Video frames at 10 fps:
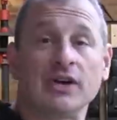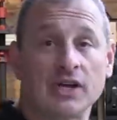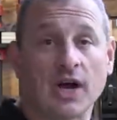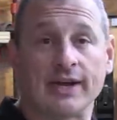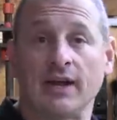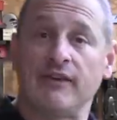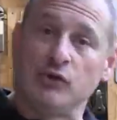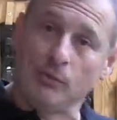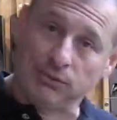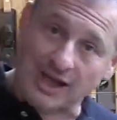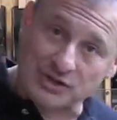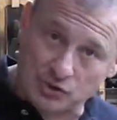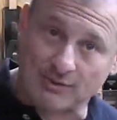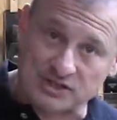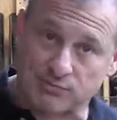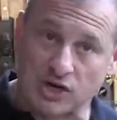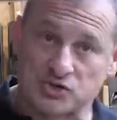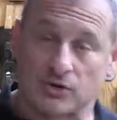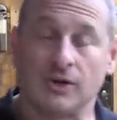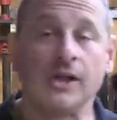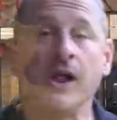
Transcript: during cutting if you apply too much pressure.